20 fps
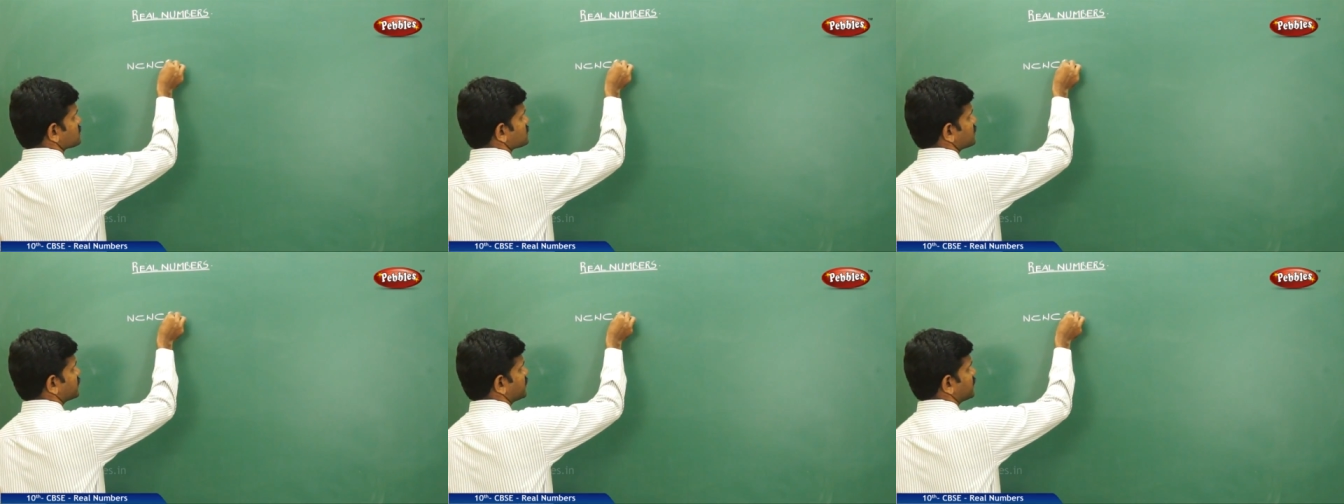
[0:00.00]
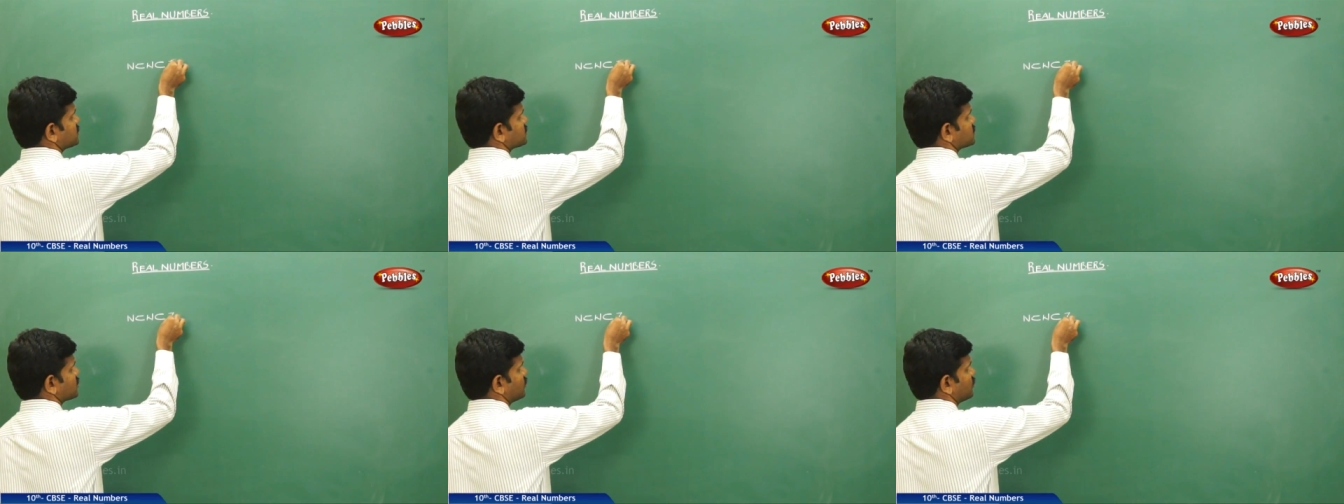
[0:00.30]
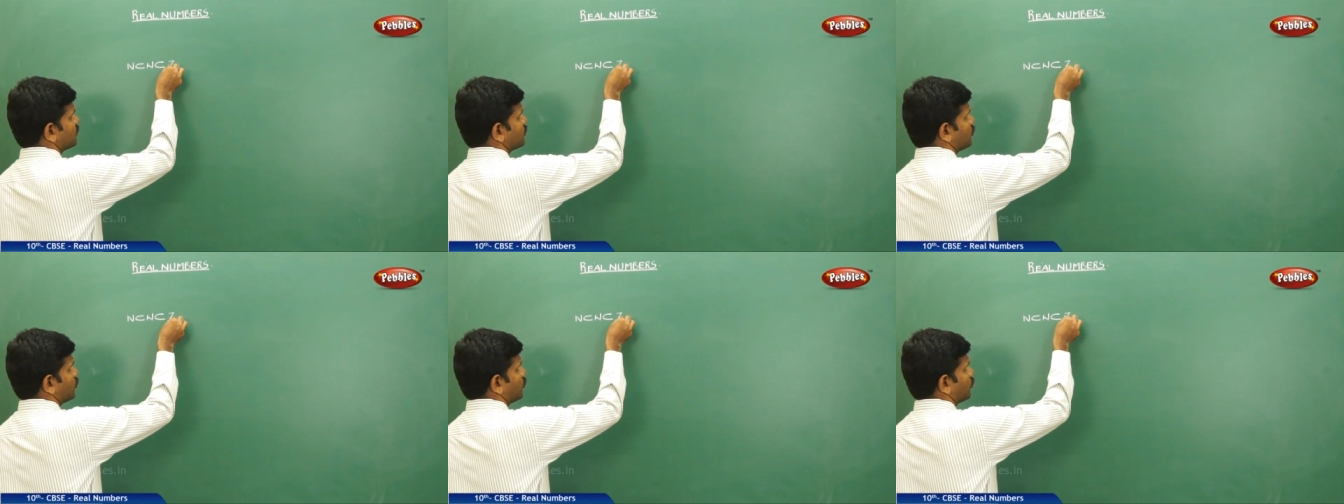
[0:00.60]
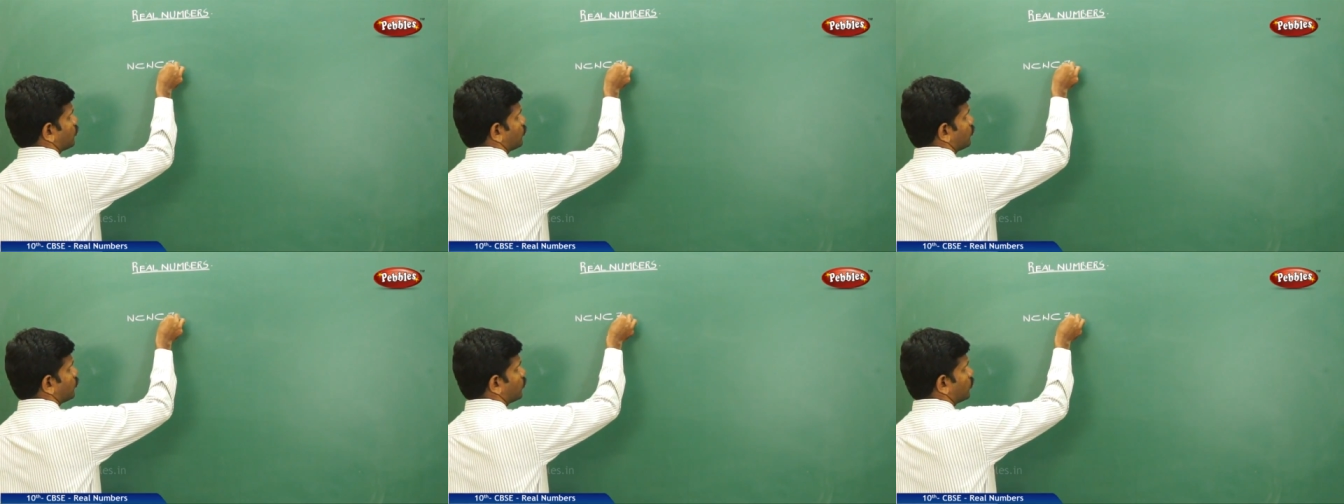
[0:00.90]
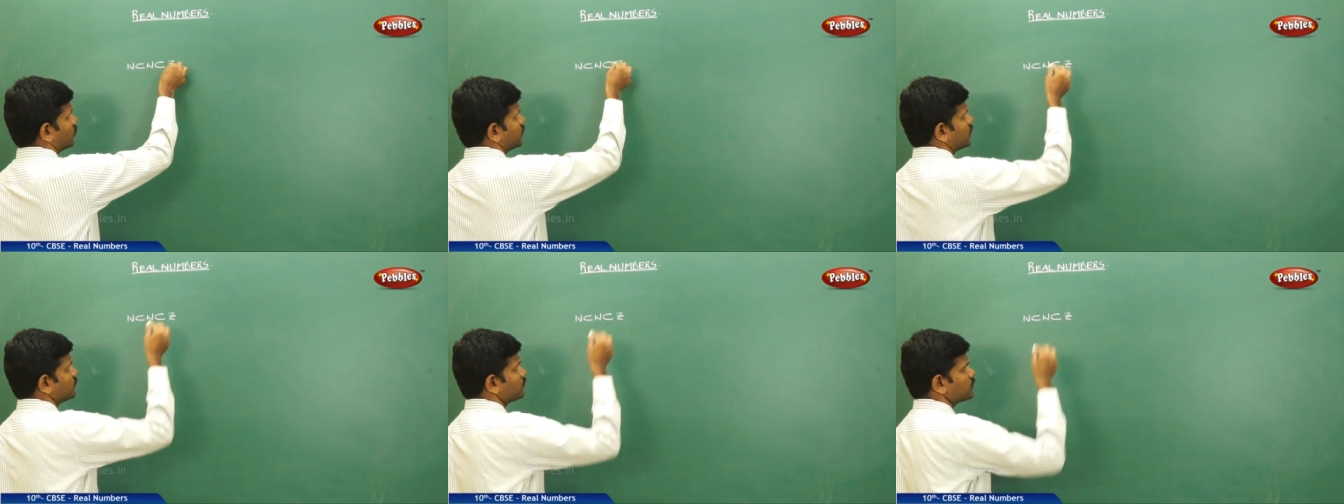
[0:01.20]
That is,
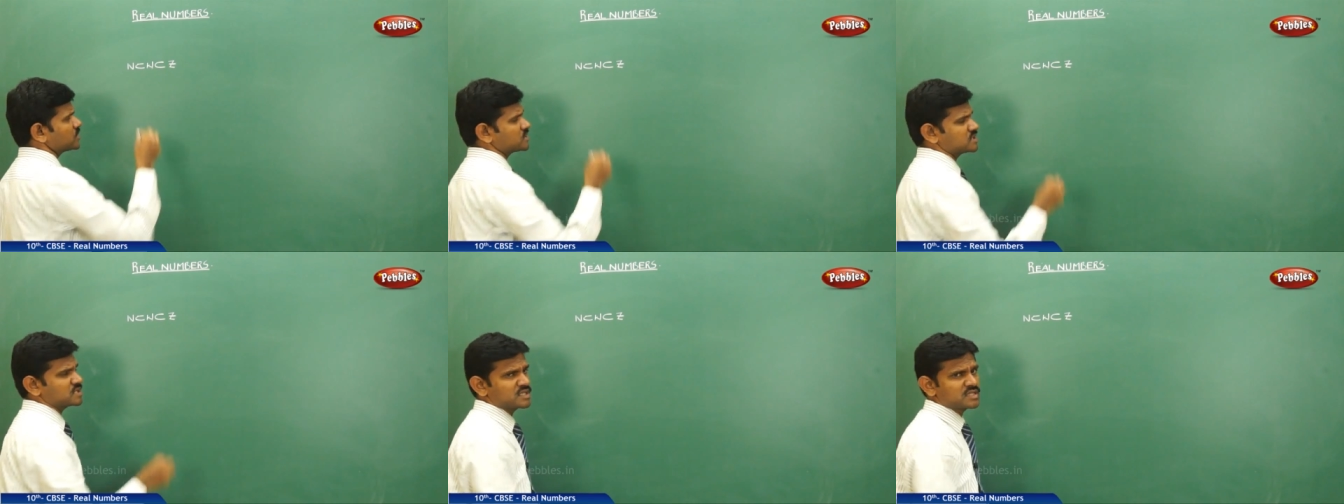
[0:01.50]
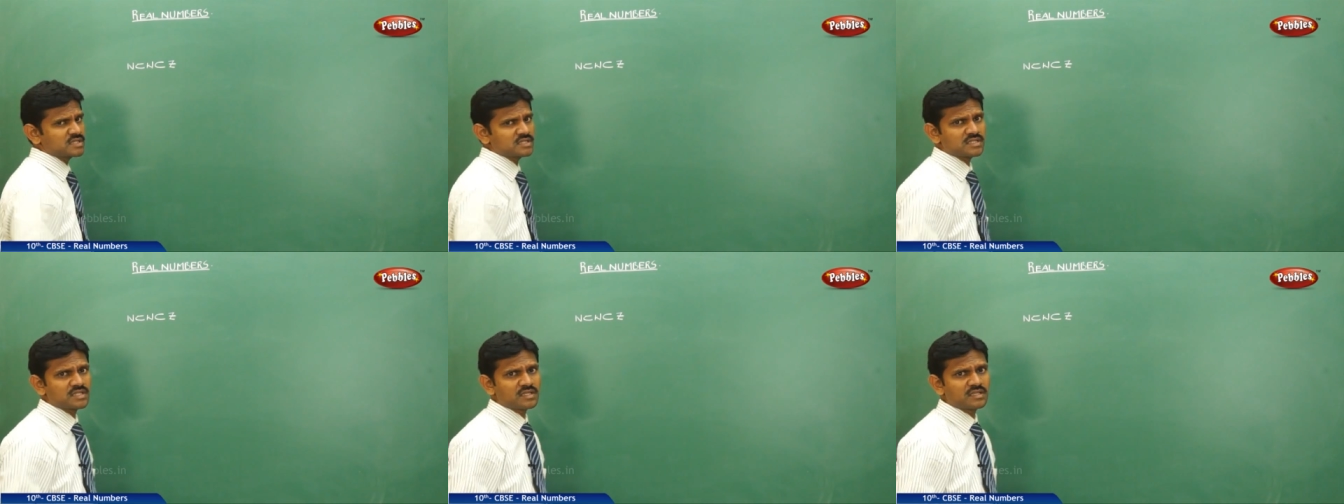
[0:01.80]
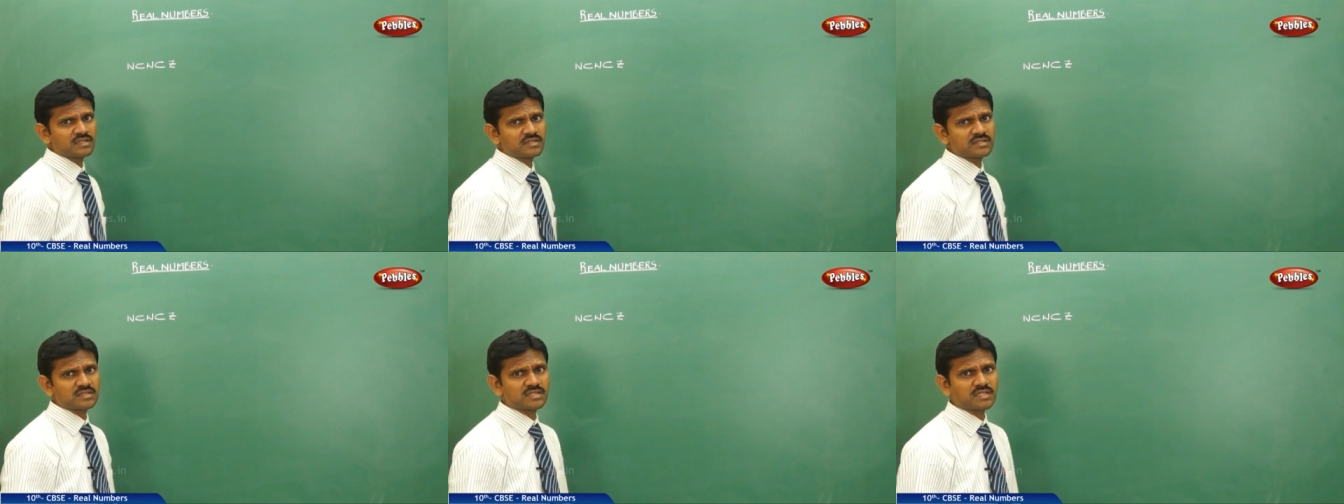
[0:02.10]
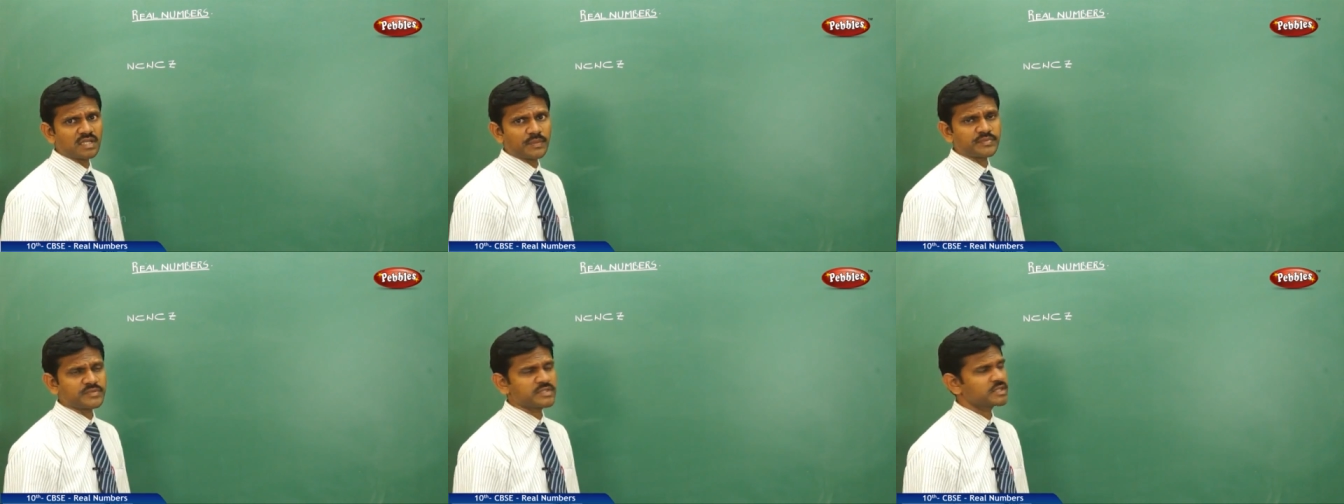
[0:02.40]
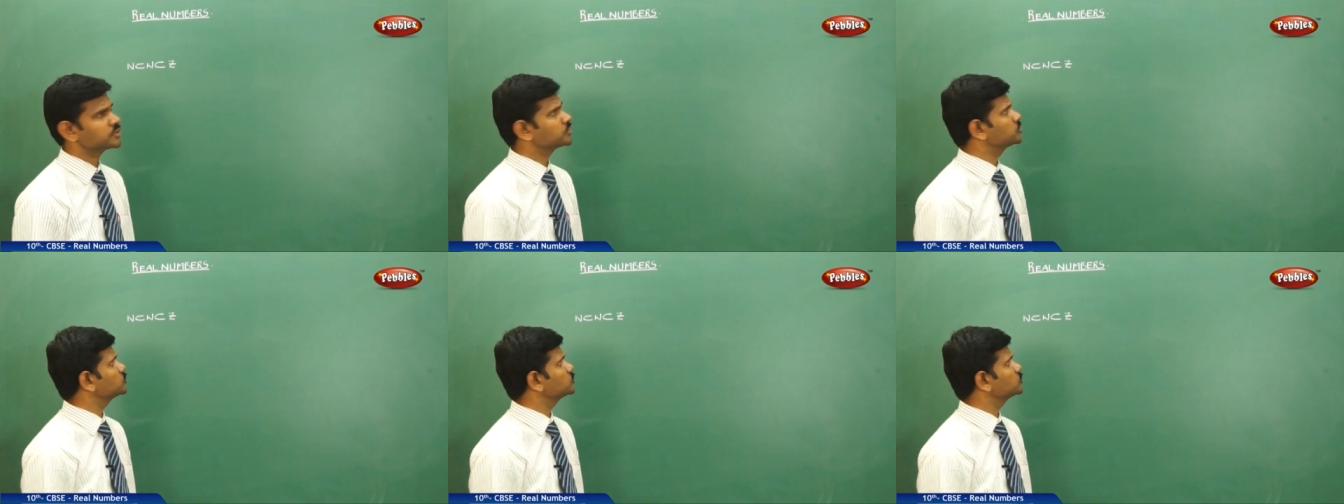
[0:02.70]
whole numbers is subset